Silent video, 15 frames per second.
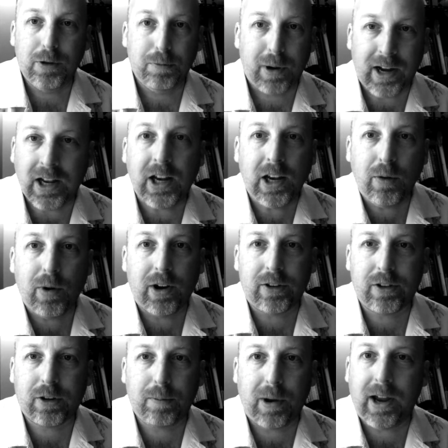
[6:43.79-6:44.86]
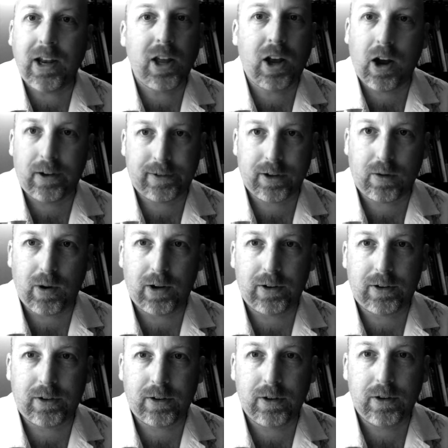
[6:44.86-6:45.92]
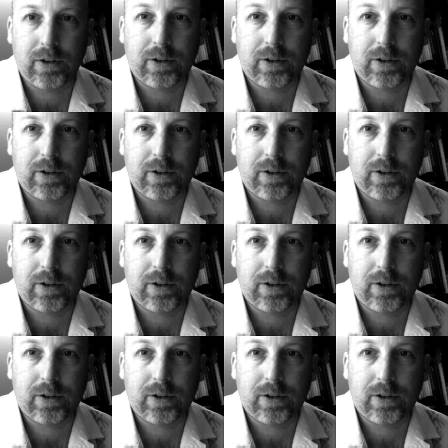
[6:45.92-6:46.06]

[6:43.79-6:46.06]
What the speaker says: by any risk, by any consequence.